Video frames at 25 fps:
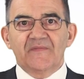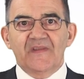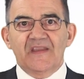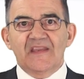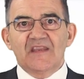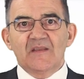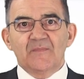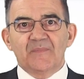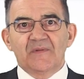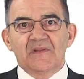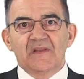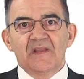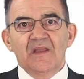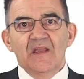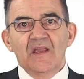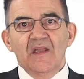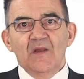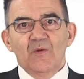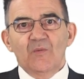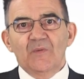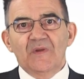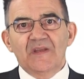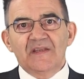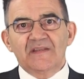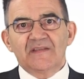available
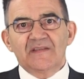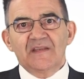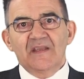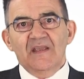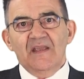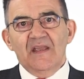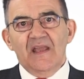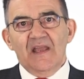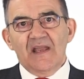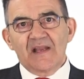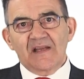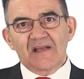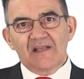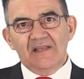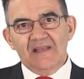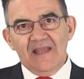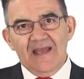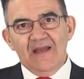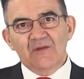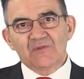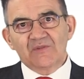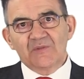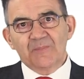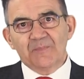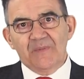with a
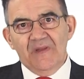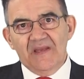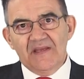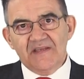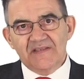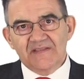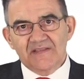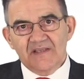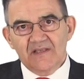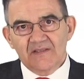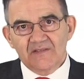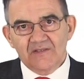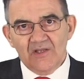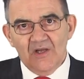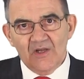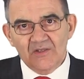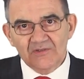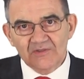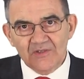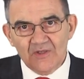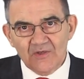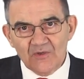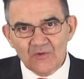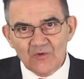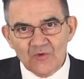cloud-based
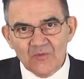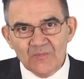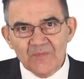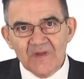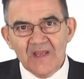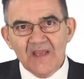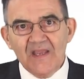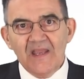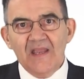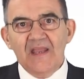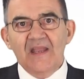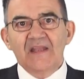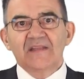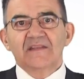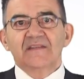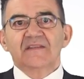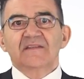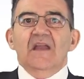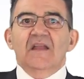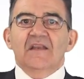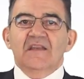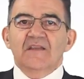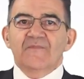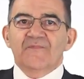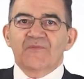data room
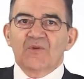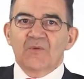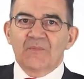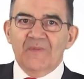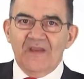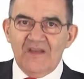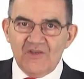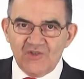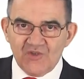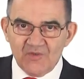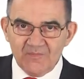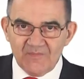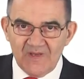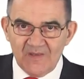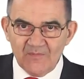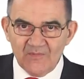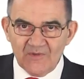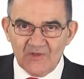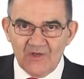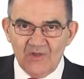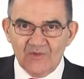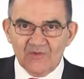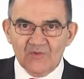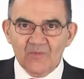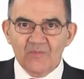and an information
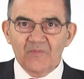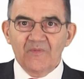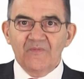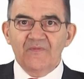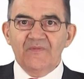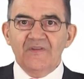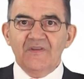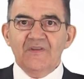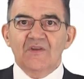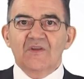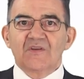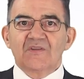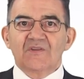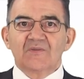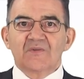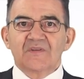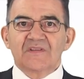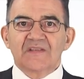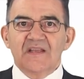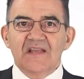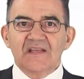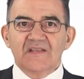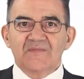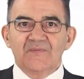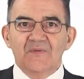memorandum. We are
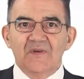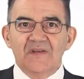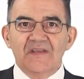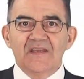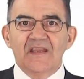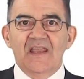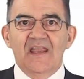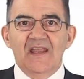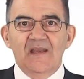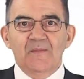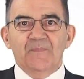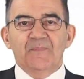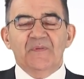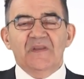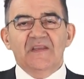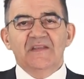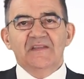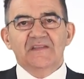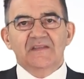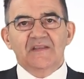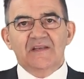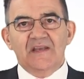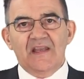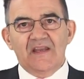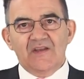successfully helping
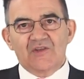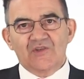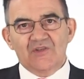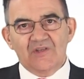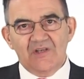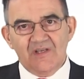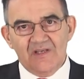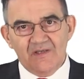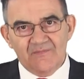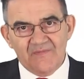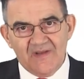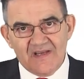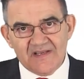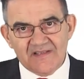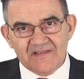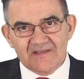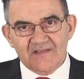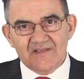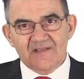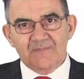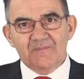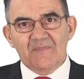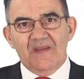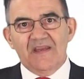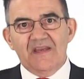international
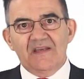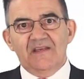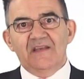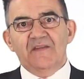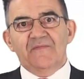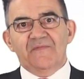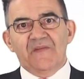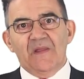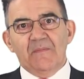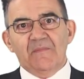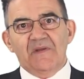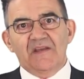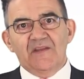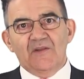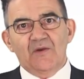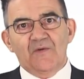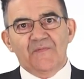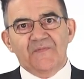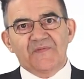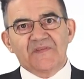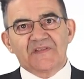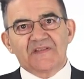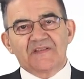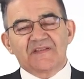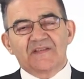investors, mainly family
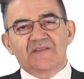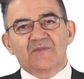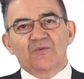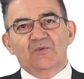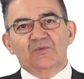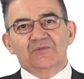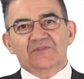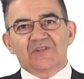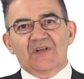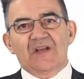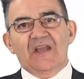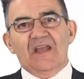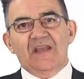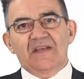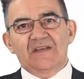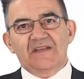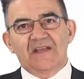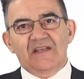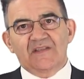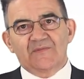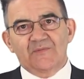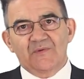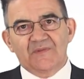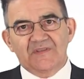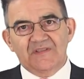offices and ultra-high
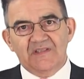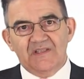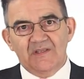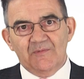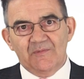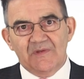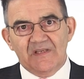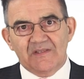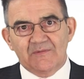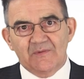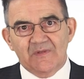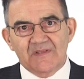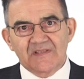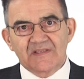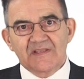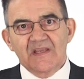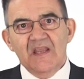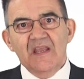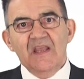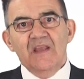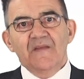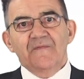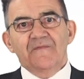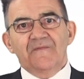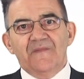net worth individuals,
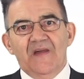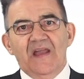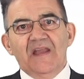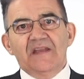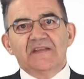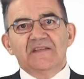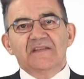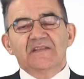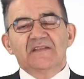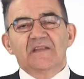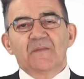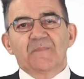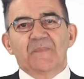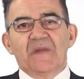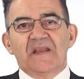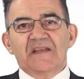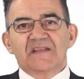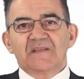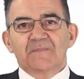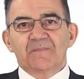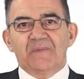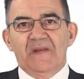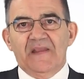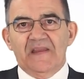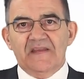finding the
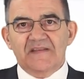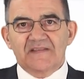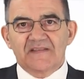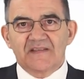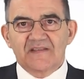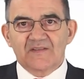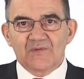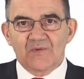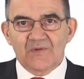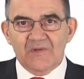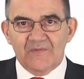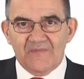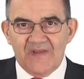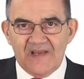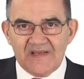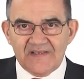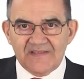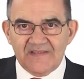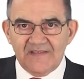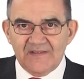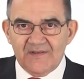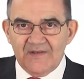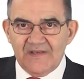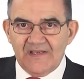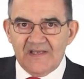best places to
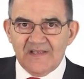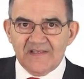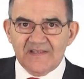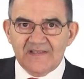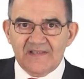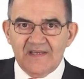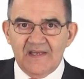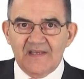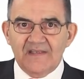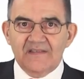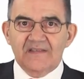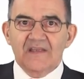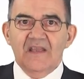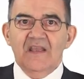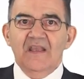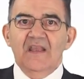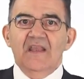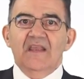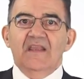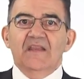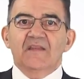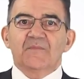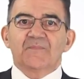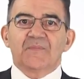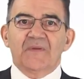invest in real estate,
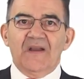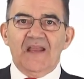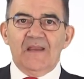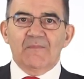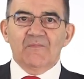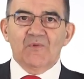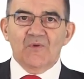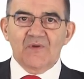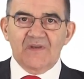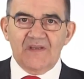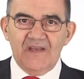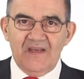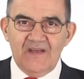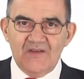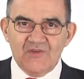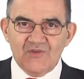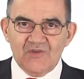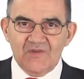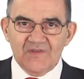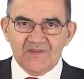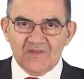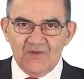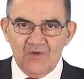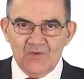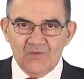in prime
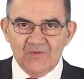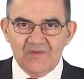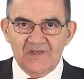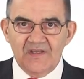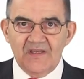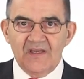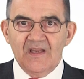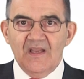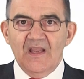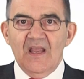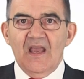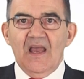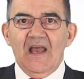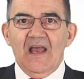locations only.